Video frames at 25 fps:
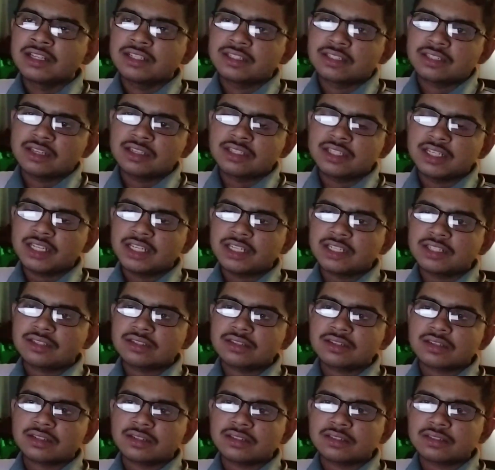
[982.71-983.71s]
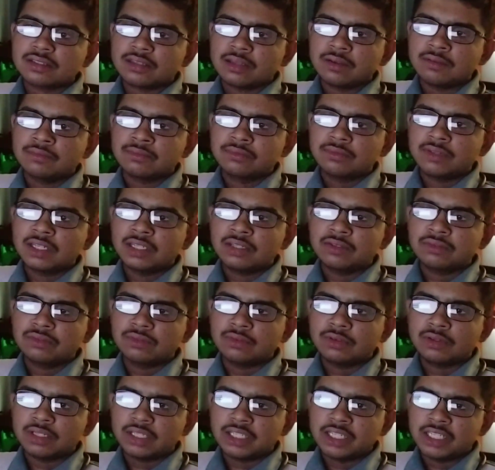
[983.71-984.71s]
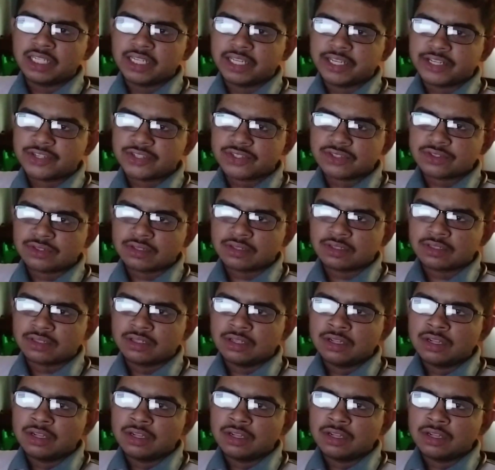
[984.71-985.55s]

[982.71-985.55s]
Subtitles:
suggest someone for election.